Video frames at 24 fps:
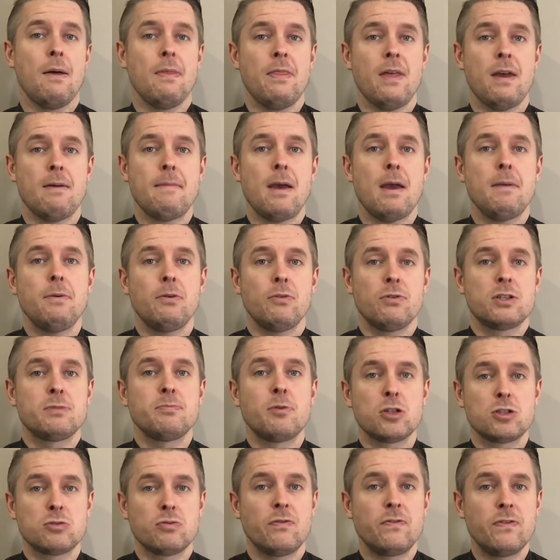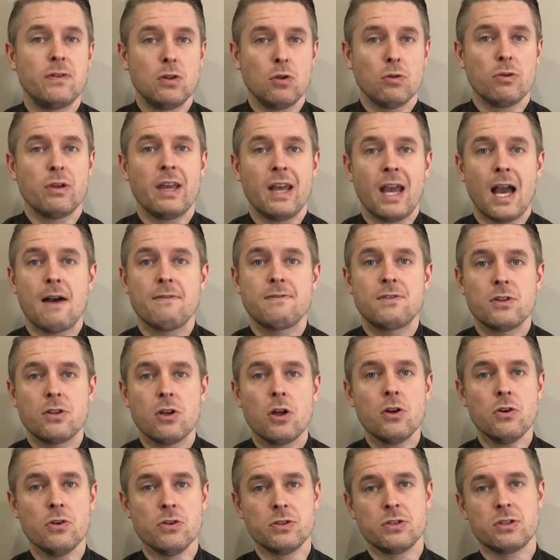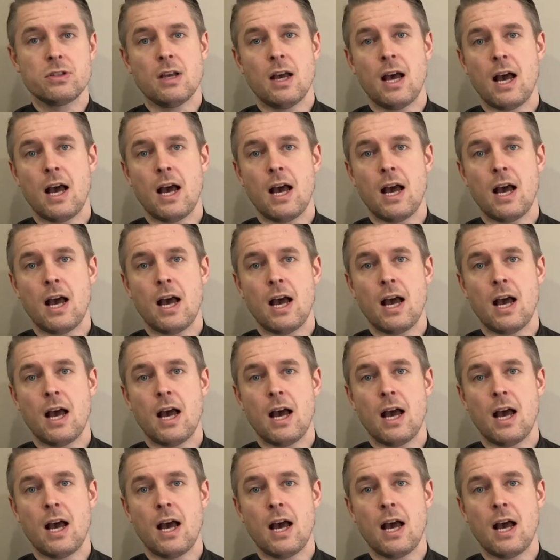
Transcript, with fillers: they may be responsible for looking after those.